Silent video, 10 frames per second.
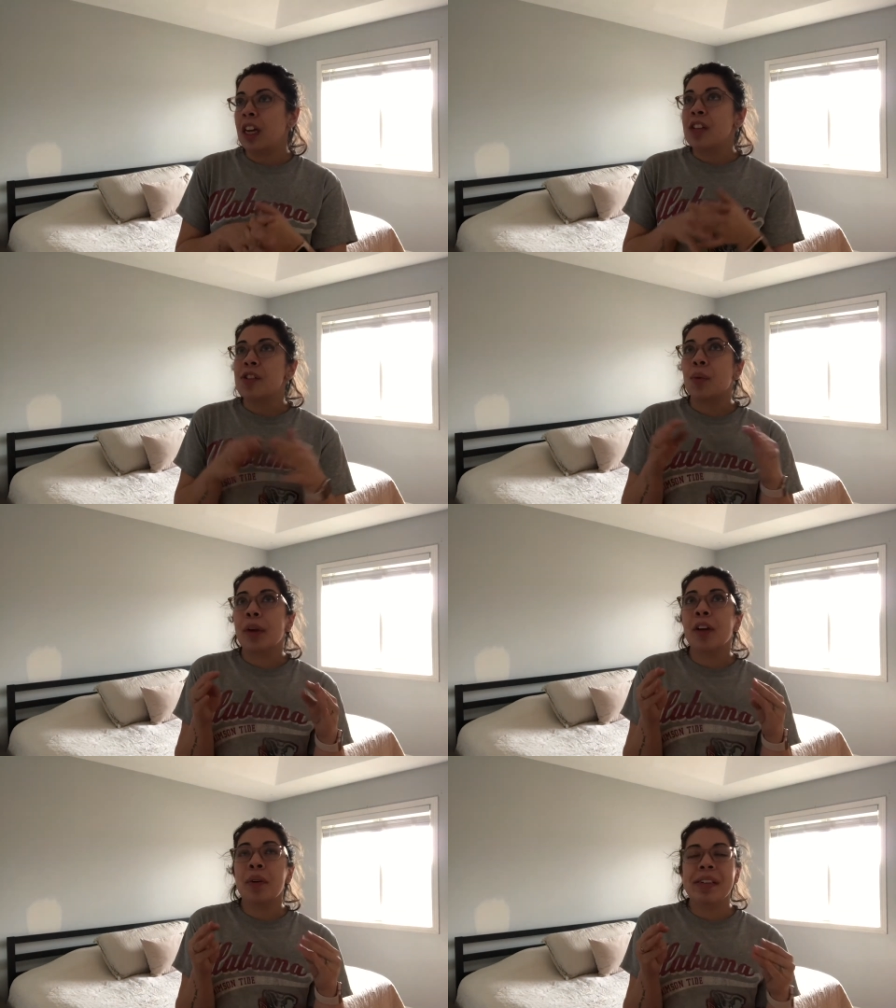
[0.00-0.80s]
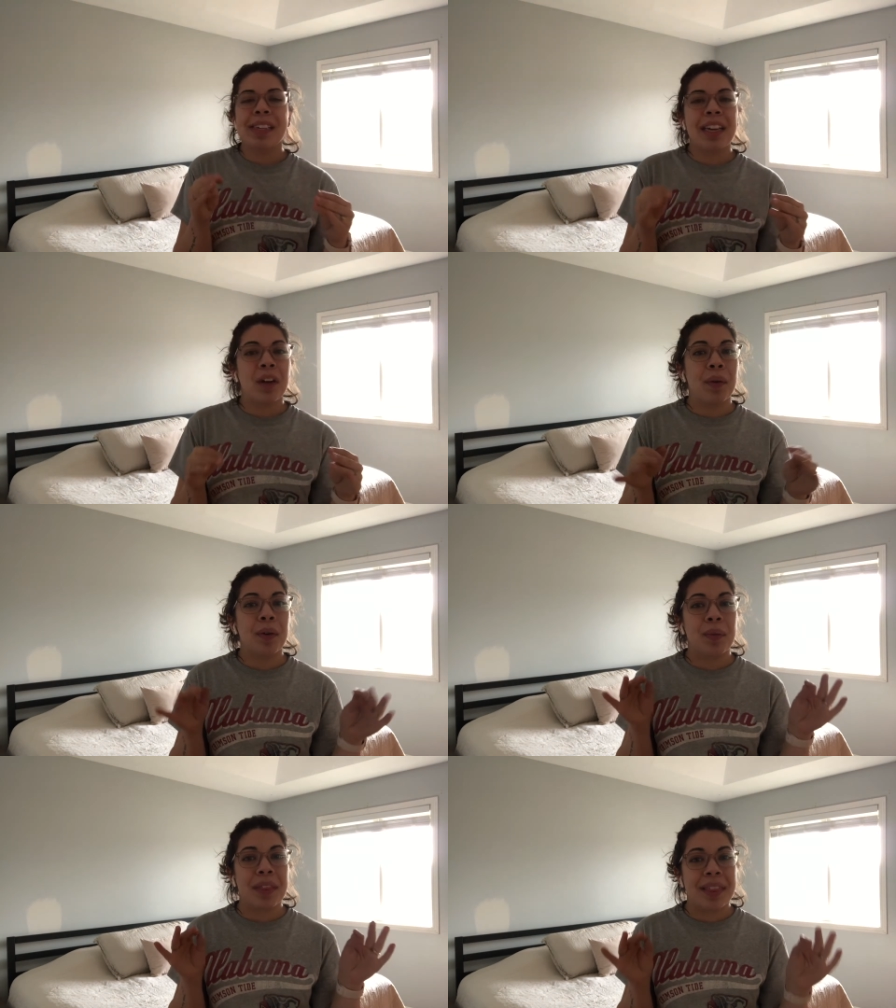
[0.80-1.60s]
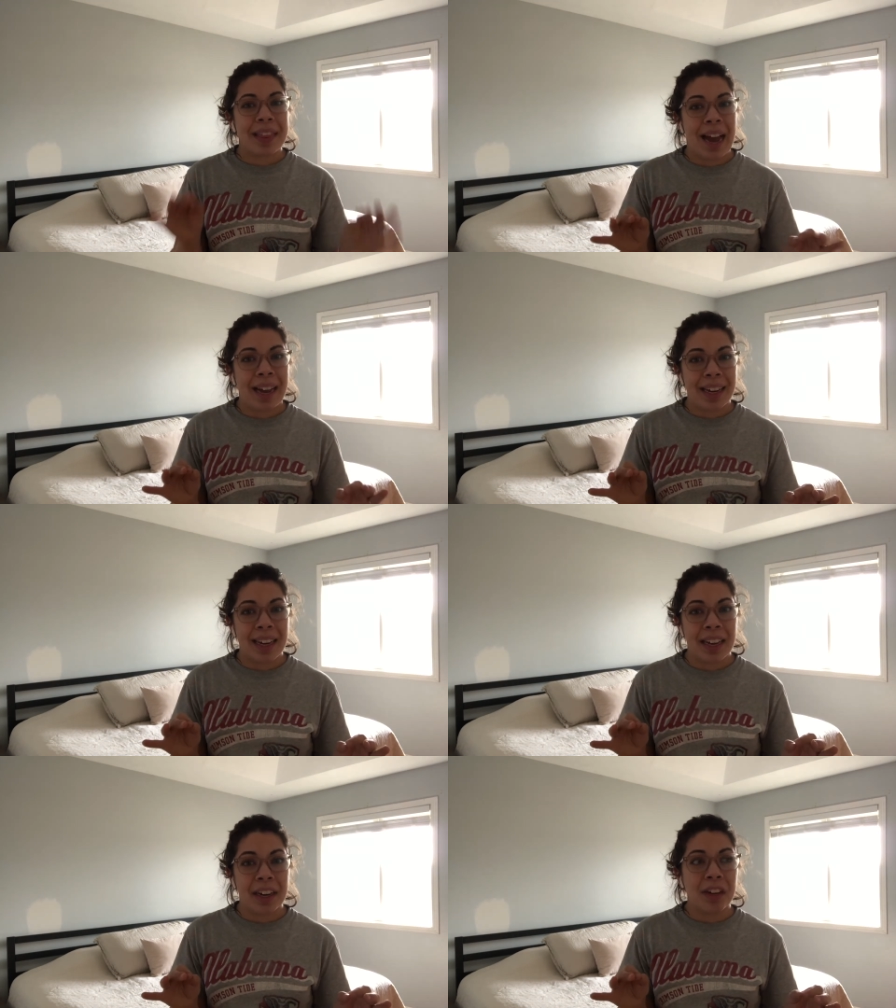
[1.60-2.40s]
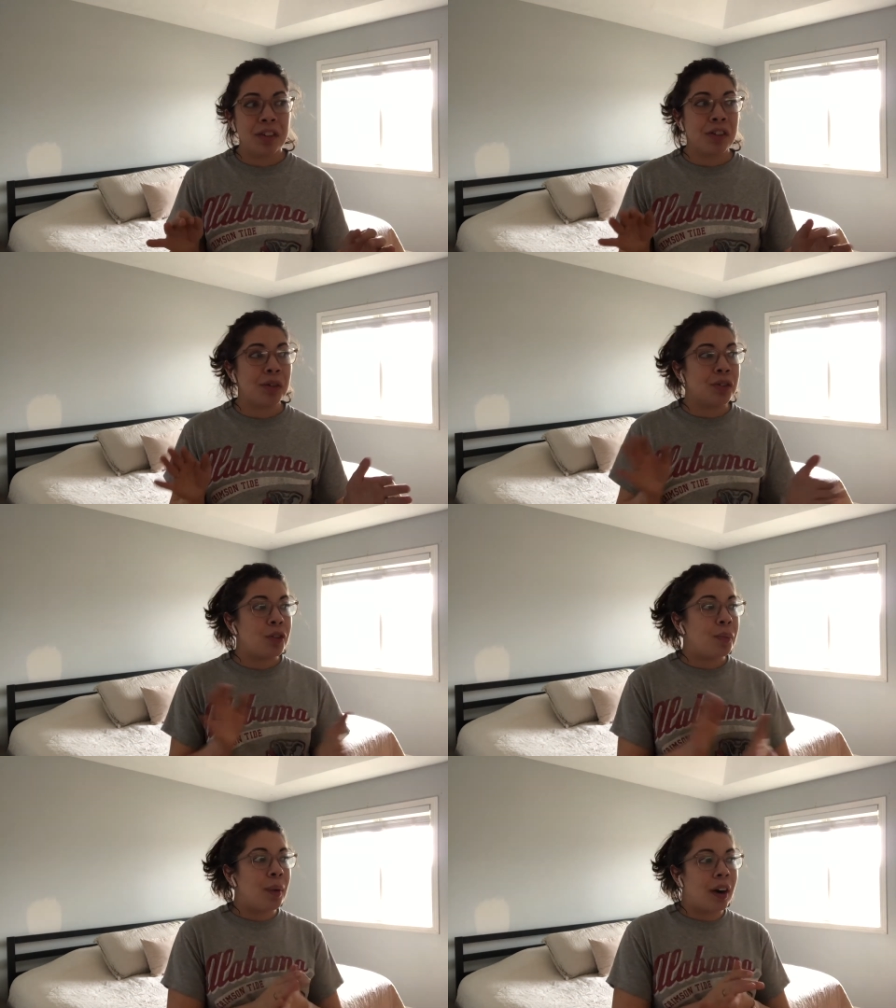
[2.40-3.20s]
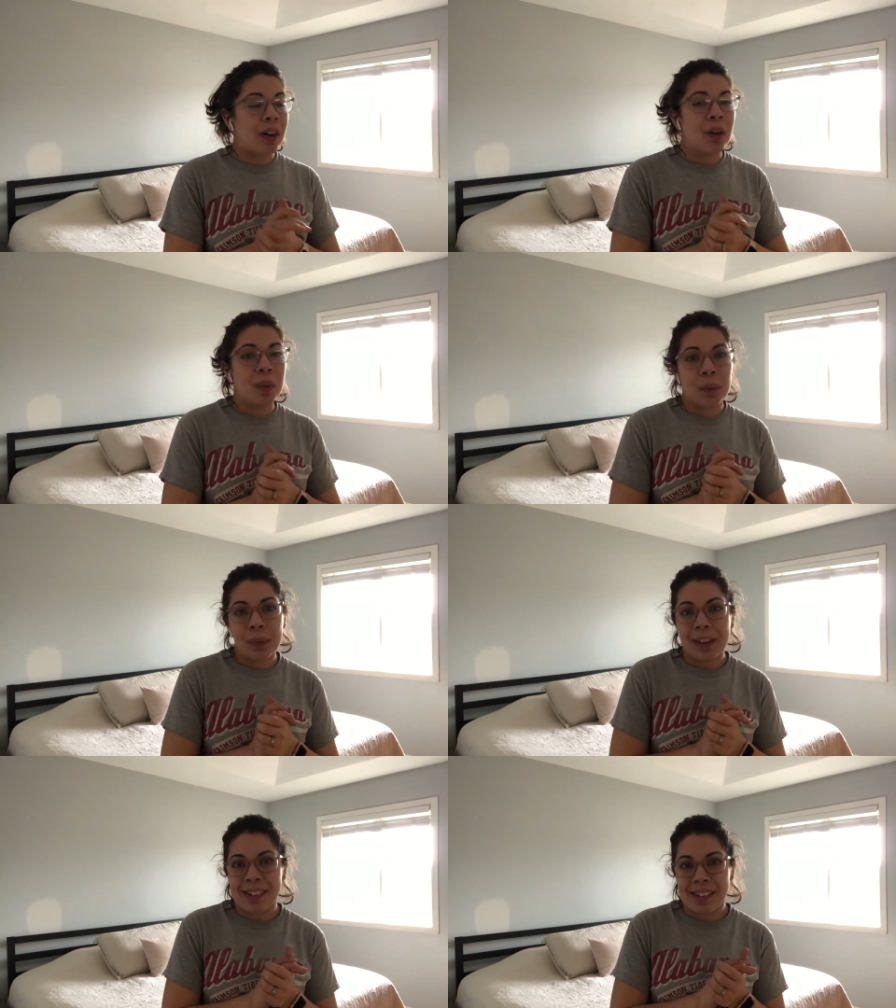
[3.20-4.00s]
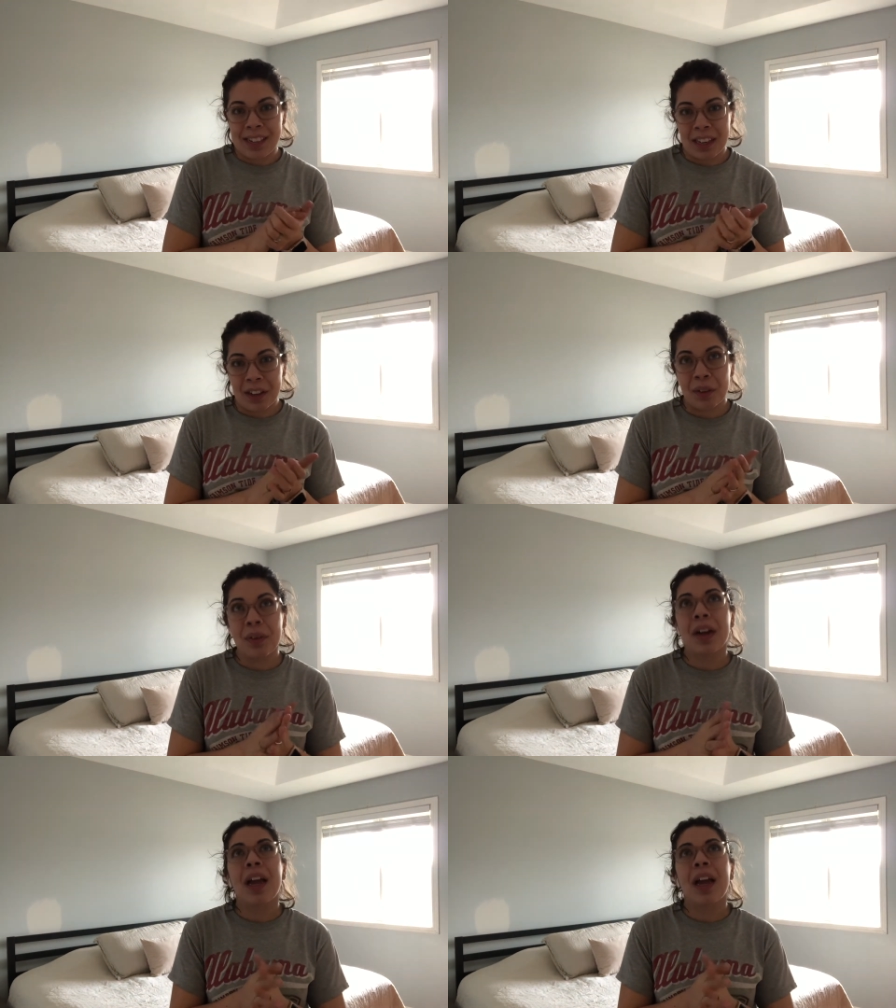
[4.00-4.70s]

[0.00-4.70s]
So we are going to get going with that in here. So tomorrow when we continue,